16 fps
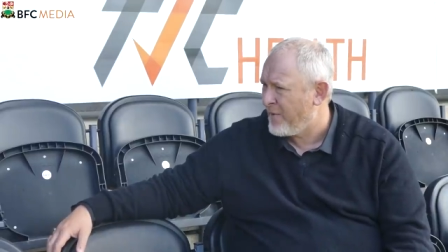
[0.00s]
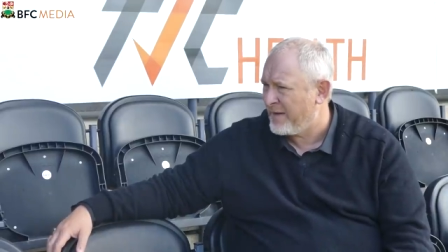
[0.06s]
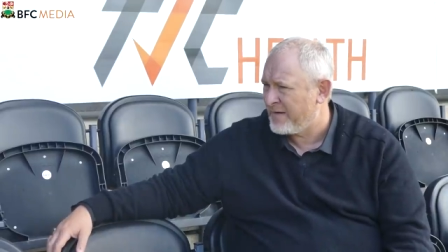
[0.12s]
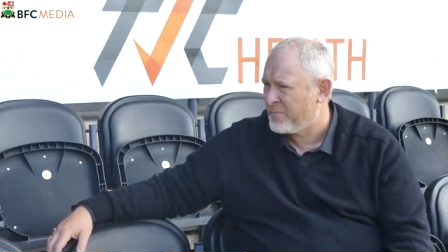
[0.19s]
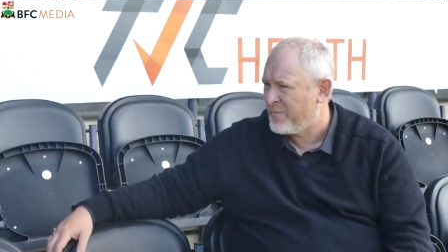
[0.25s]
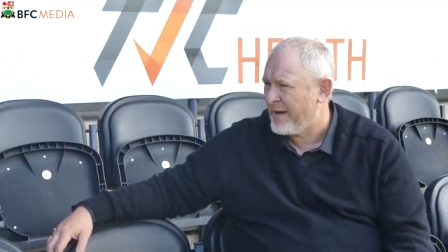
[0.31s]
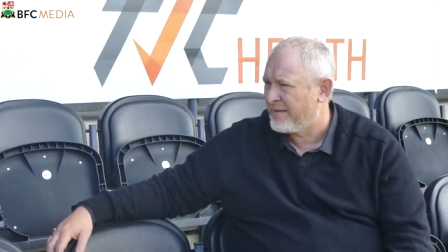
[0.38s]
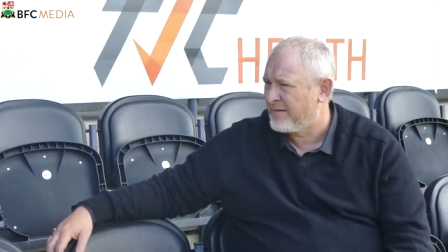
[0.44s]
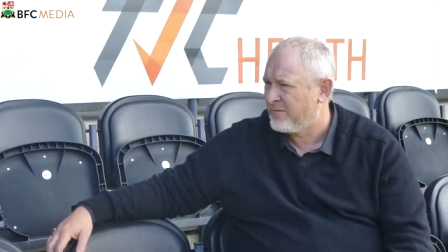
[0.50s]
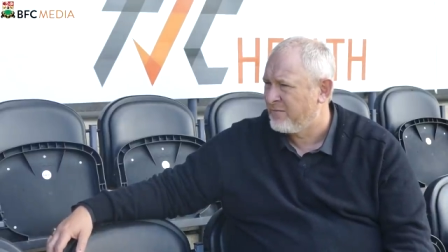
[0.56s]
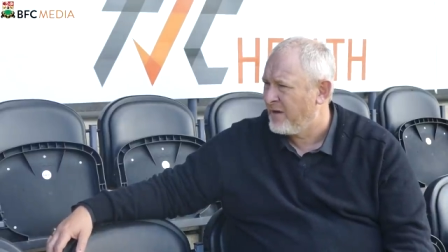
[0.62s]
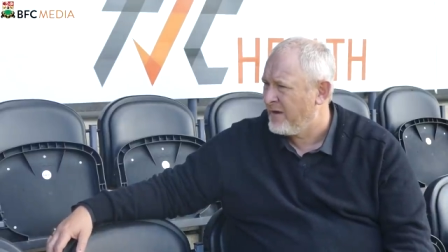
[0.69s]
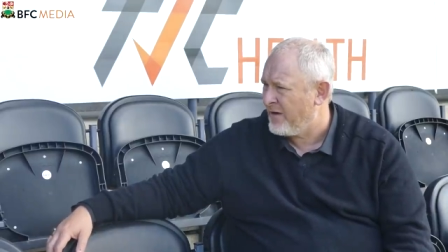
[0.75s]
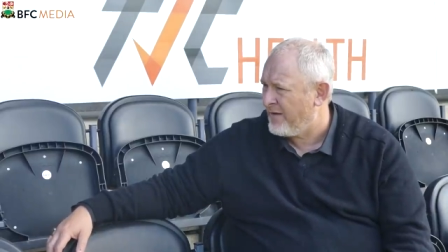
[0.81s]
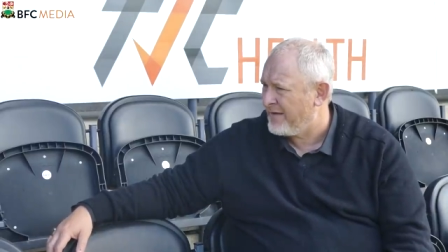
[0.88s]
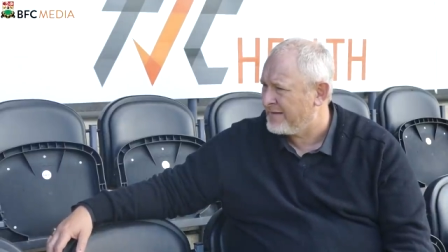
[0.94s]
I expect
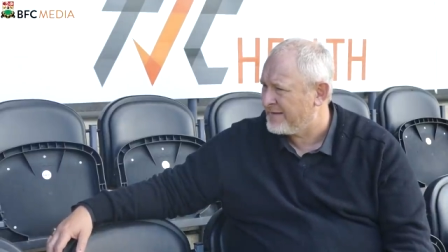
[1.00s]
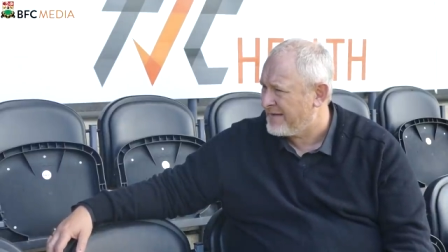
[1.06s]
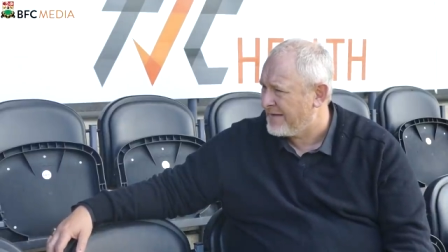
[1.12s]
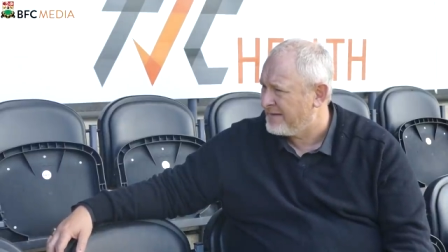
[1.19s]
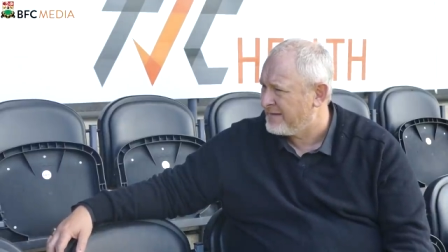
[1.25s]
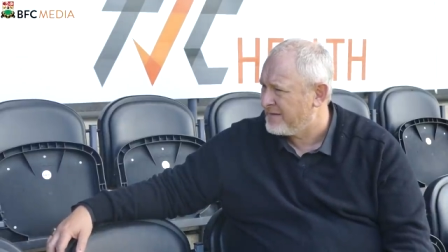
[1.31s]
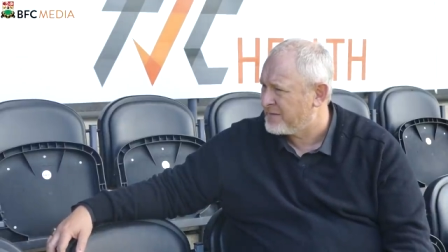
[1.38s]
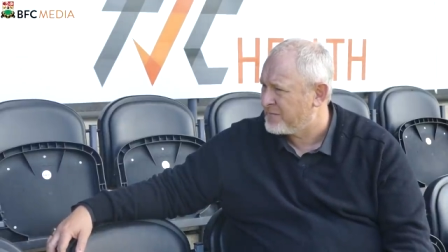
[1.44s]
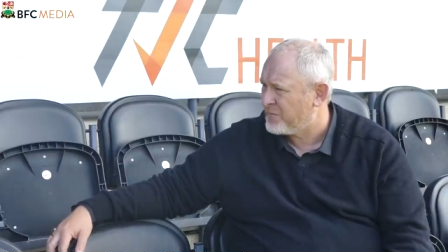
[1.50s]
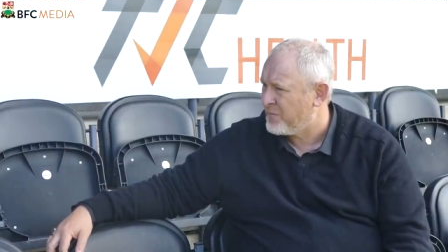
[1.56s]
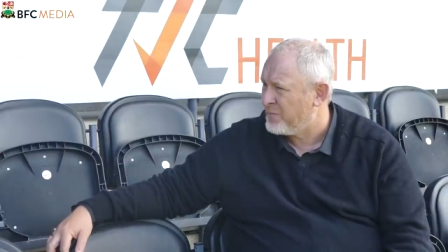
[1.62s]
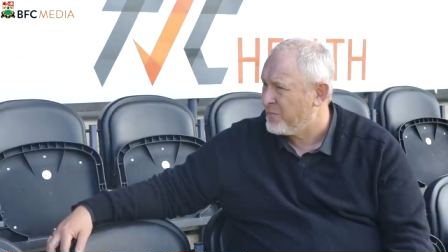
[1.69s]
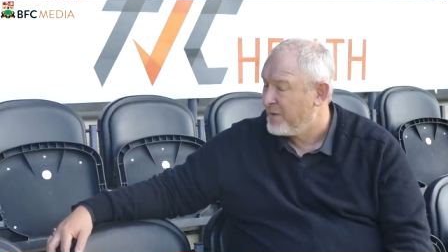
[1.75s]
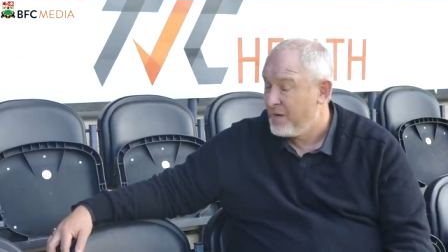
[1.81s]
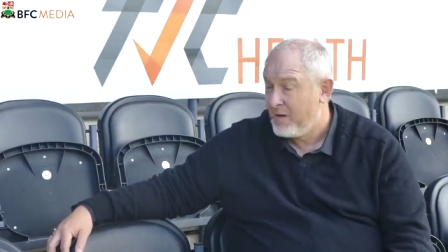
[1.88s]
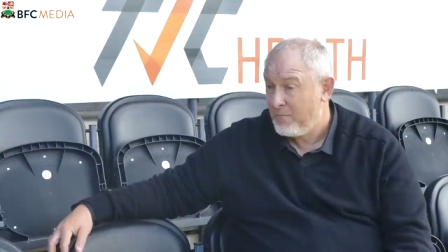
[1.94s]
really high standards
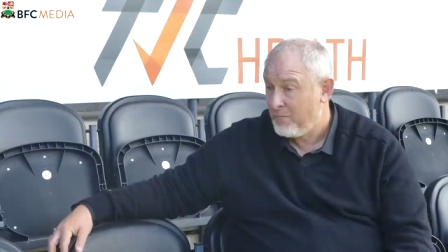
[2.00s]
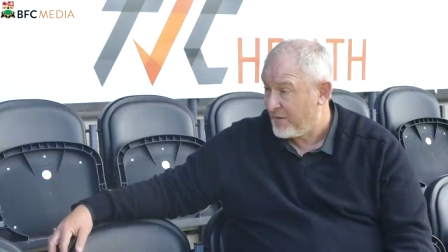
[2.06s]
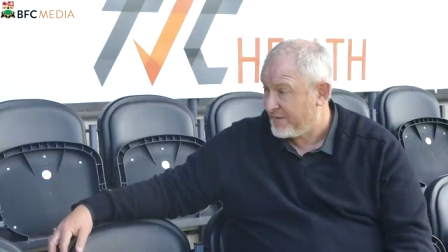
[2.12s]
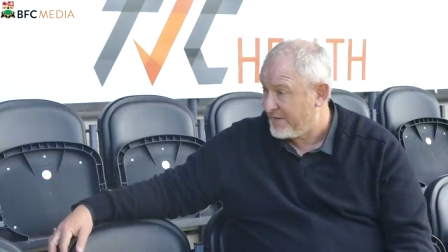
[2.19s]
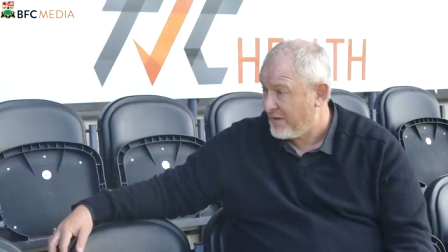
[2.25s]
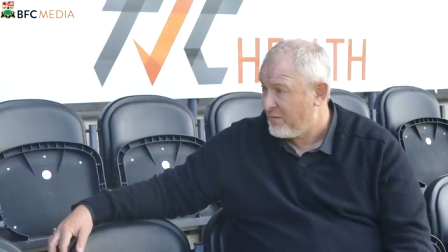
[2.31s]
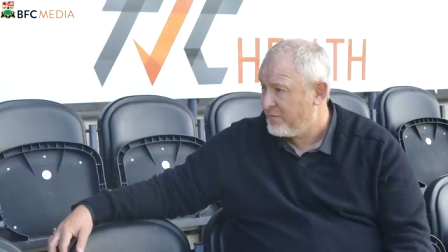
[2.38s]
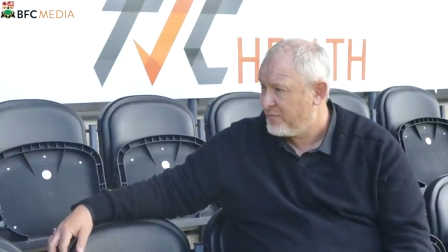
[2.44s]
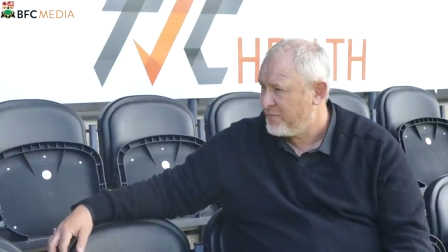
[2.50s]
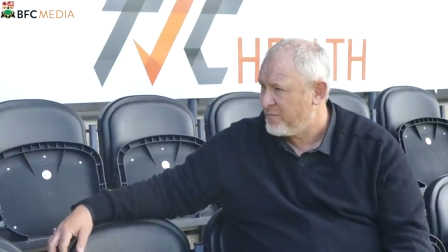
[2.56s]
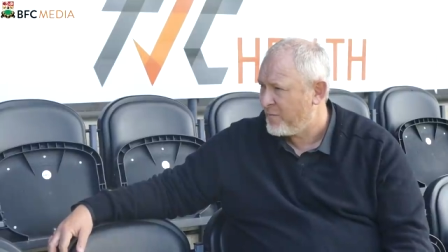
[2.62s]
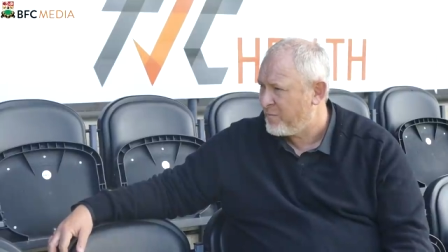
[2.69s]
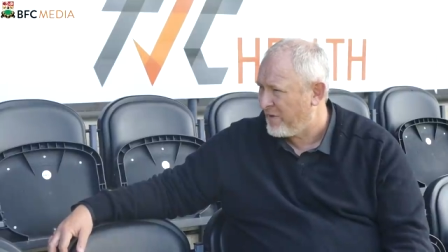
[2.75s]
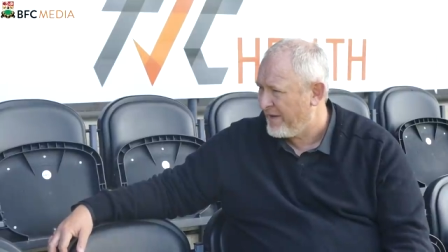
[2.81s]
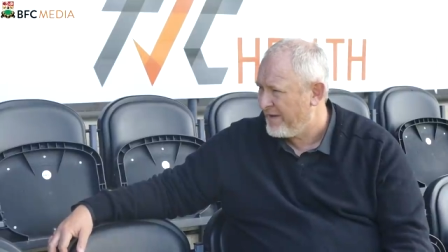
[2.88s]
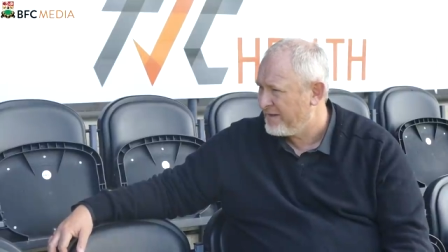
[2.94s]
from myself and my
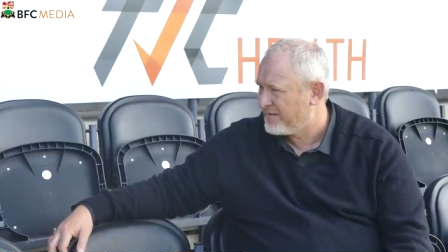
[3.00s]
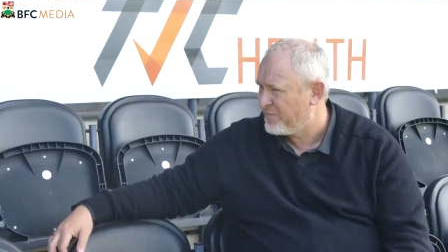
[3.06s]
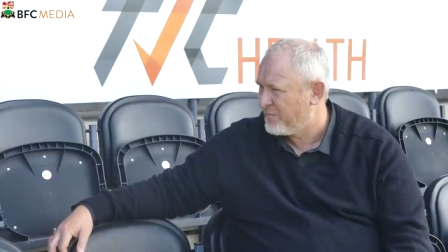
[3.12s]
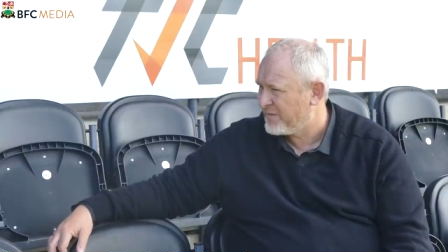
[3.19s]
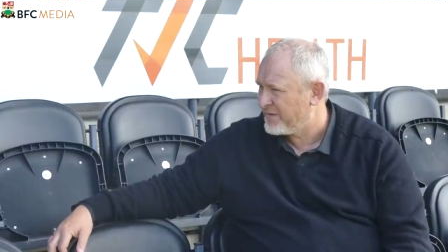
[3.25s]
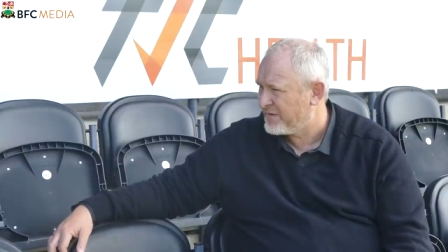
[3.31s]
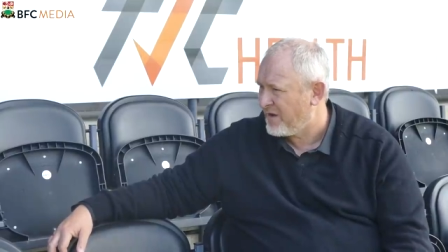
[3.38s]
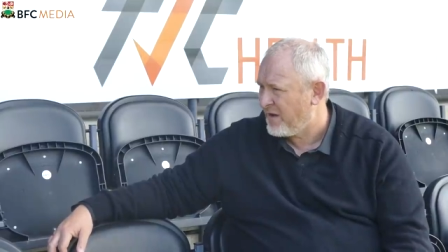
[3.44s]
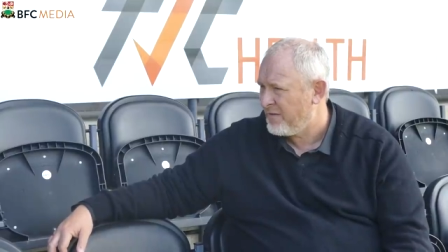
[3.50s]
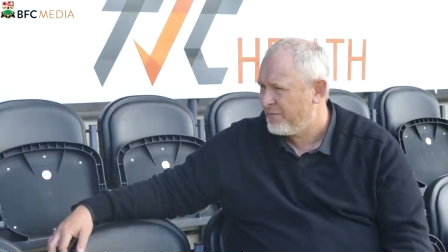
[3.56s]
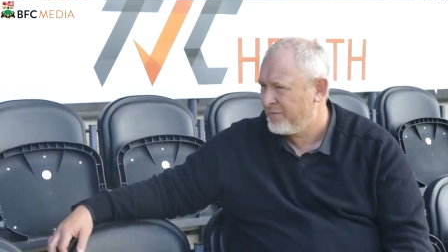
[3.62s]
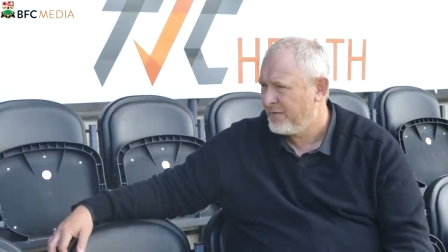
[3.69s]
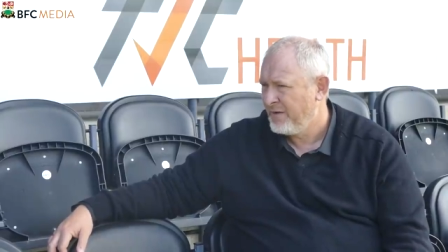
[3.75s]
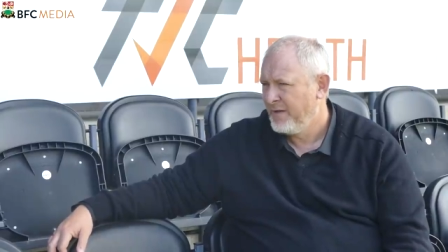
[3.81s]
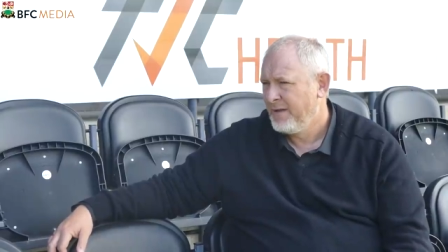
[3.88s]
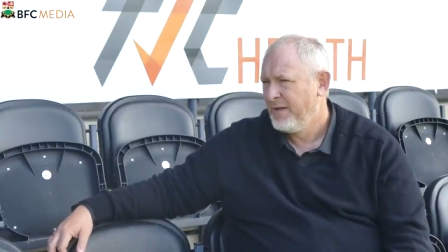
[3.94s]
players and my staff.